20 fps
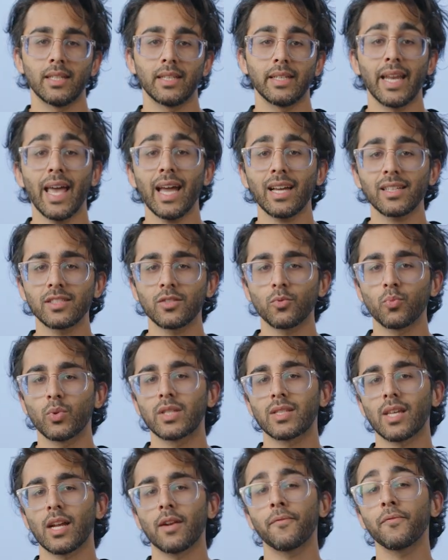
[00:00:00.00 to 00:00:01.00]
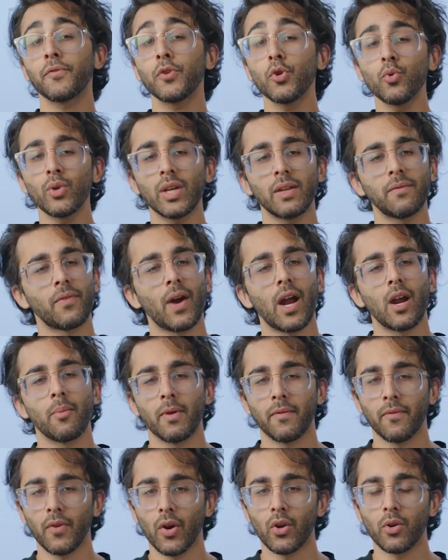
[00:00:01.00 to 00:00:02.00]
Next, we set a few
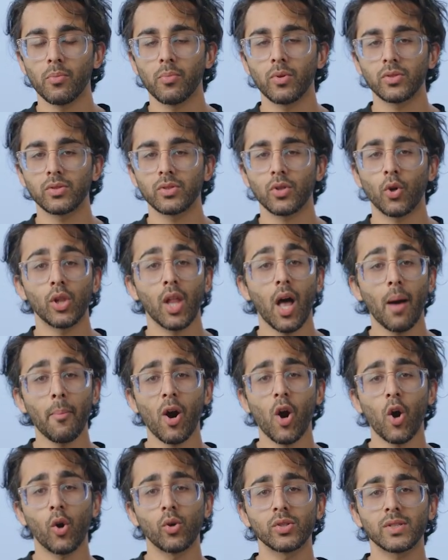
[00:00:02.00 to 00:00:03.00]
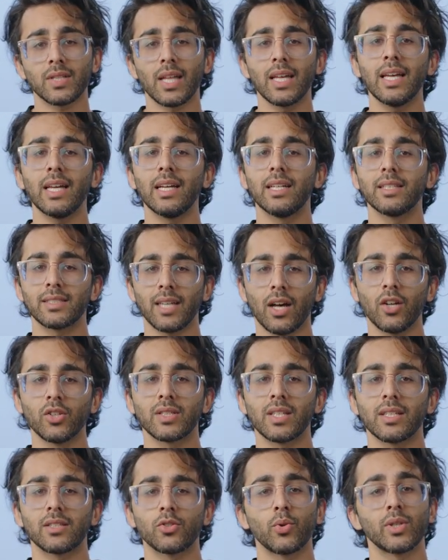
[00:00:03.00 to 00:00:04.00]
environment variables. Ollama host
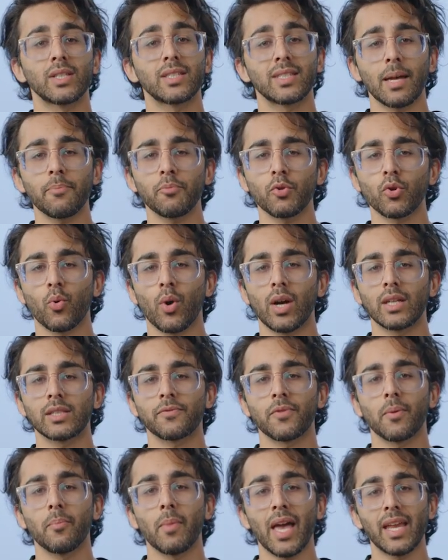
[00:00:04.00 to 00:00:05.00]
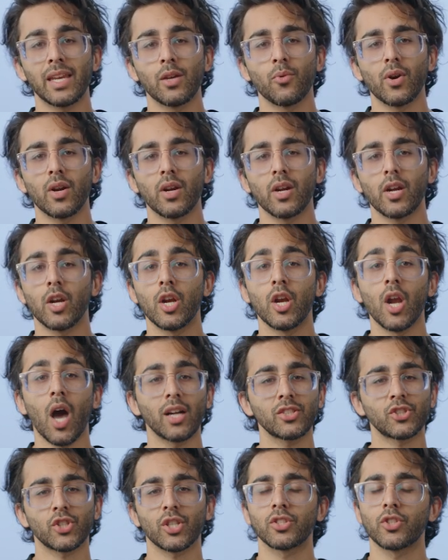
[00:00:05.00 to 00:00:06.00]
tells it to accept requests from anywhere,
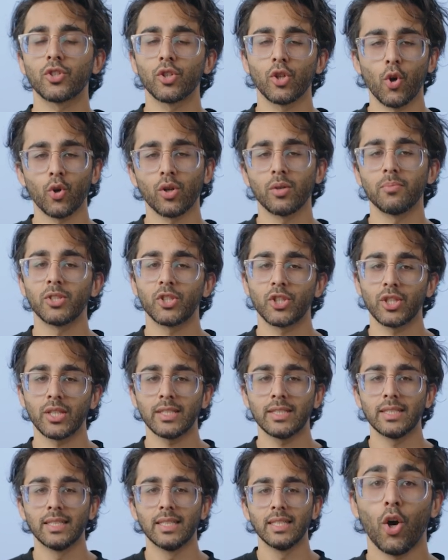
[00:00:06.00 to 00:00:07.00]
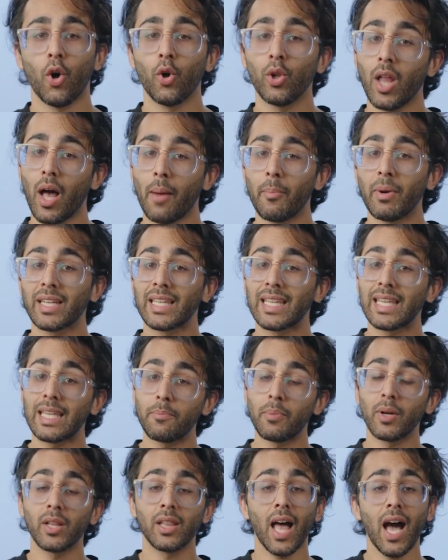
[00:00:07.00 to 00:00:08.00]
not just your local machine. Ollama
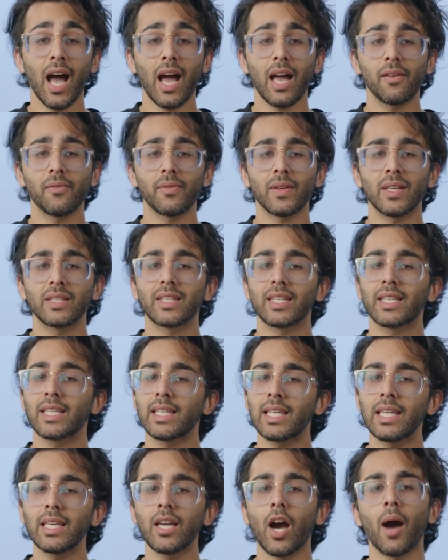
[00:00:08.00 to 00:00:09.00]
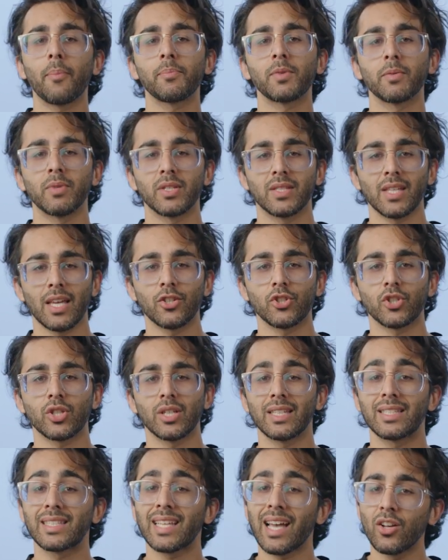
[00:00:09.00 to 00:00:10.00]
keep alive is a key
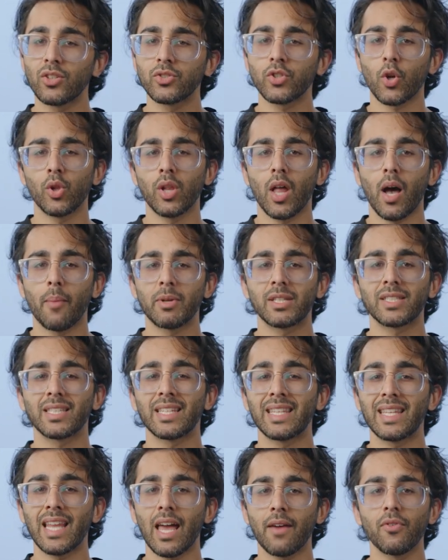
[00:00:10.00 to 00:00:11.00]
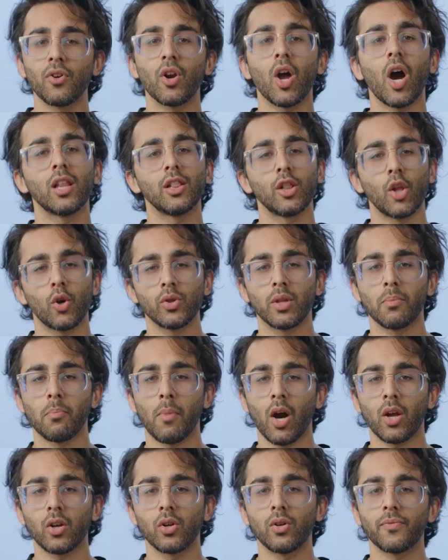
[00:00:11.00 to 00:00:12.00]
optimization. It tells Ollama to never unload the
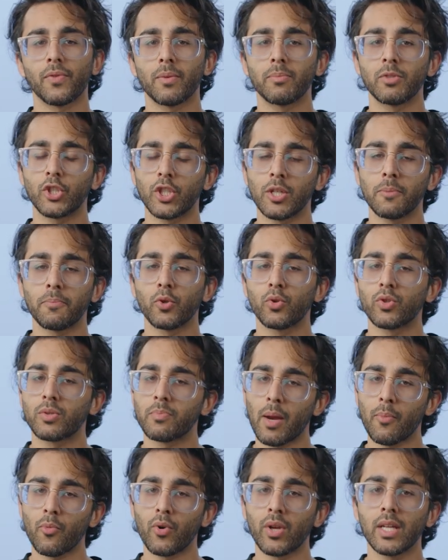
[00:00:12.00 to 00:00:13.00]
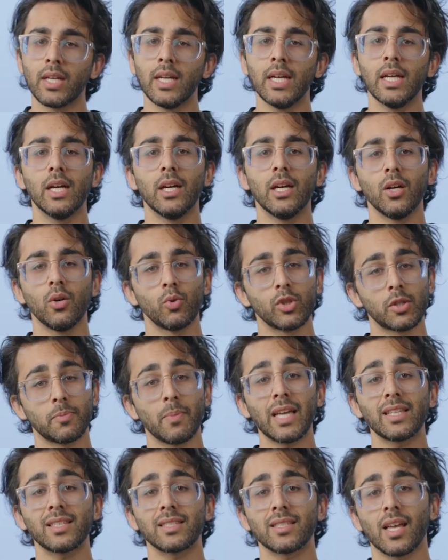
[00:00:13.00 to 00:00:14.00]
model from the GPU's memory, which
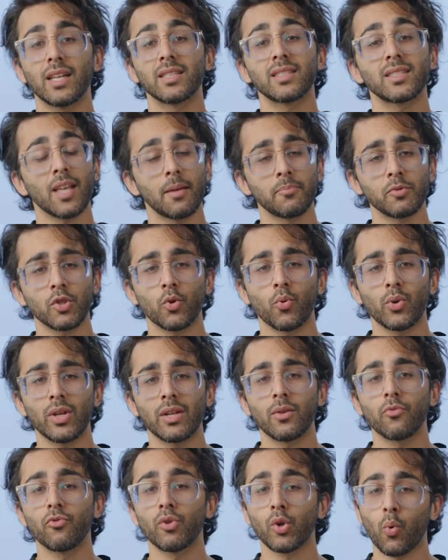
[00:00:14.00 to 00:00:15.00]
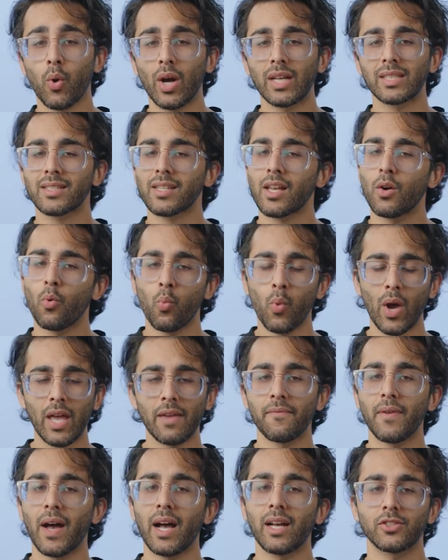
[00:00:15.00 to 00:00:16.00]
makes subsequent requests
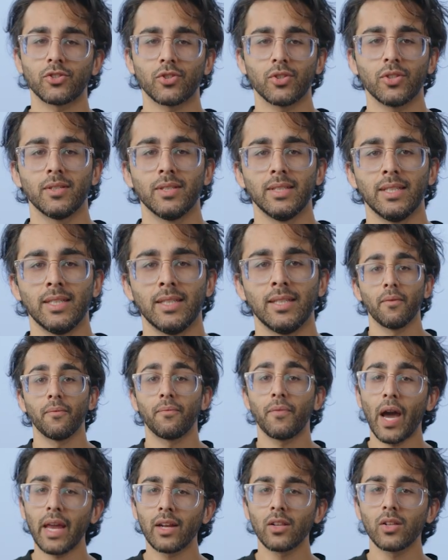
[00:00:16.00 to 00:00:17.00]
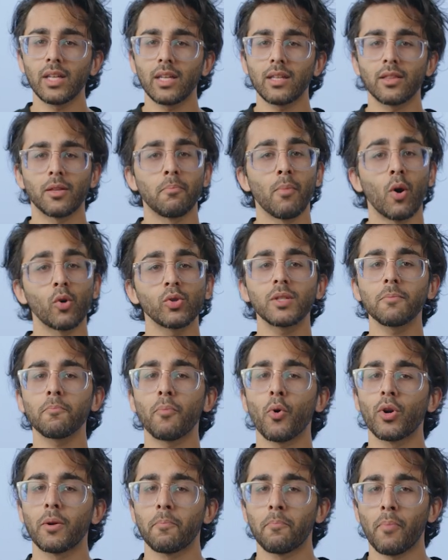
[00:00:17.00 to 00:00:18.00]
way faster. Finally, the most
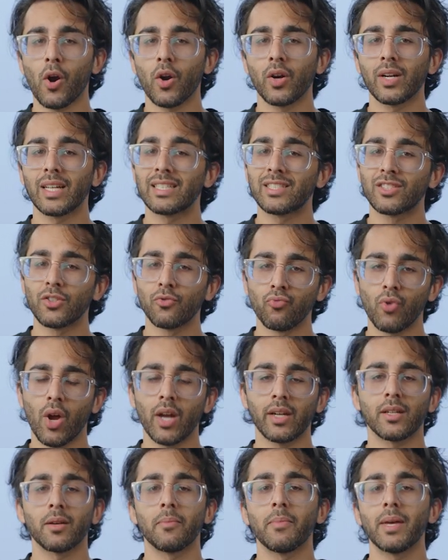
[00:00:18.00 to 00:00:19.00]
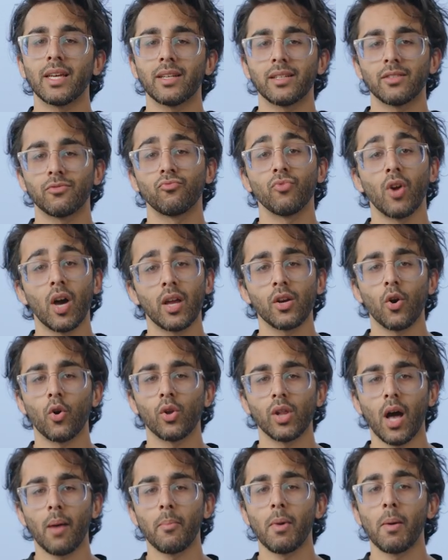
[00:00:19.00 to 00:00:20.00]
important part is the run command, run
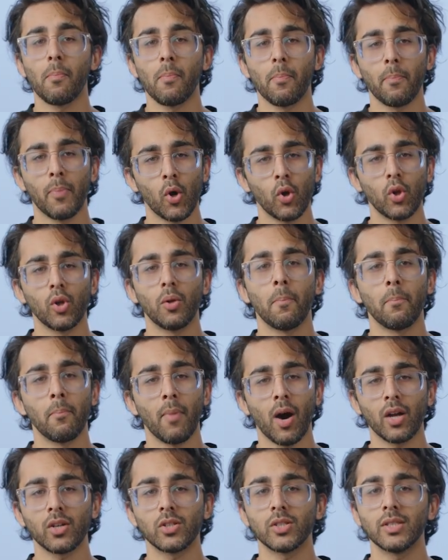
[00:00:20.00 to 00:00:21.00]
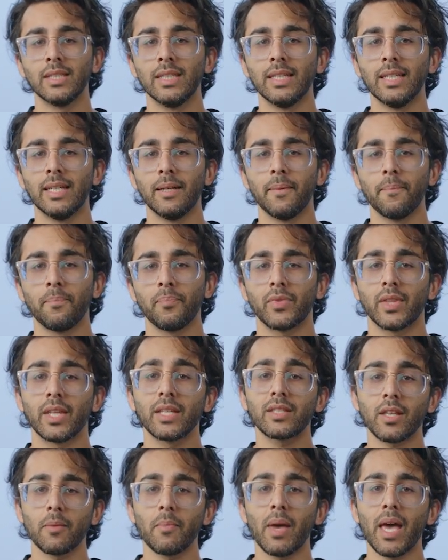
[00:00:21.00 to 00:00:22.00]
Ollama pull model.
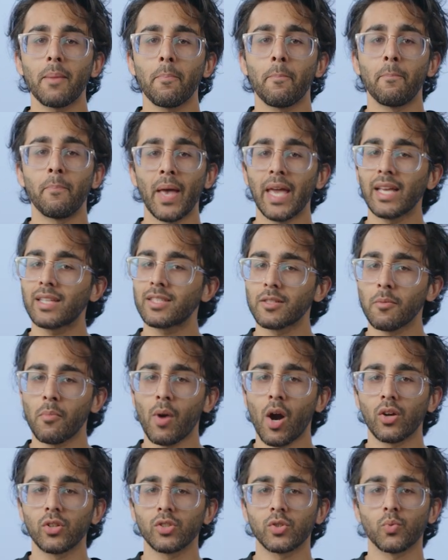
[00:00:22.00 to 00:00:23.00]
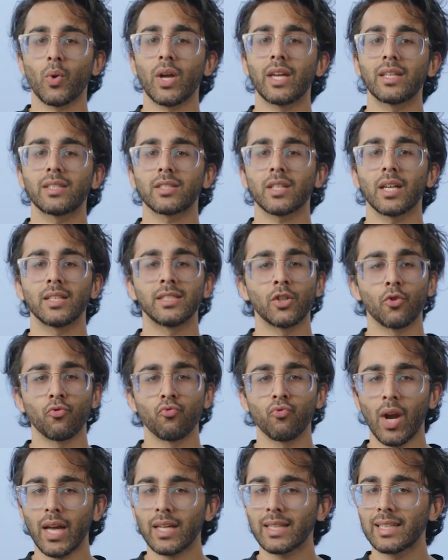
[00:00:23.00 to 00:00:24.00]
This command bakes the model's weights
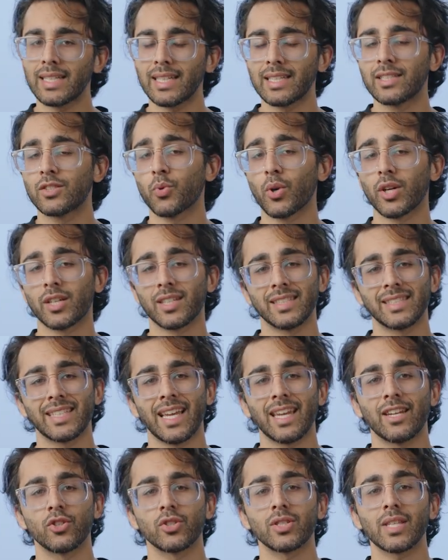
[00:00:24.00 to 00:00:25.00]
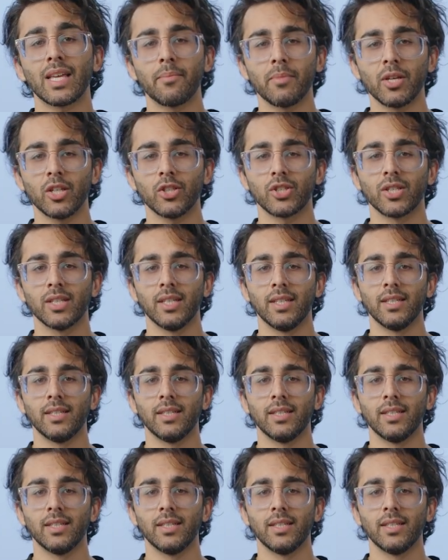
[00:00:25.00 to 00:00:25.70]
directly into our container's image.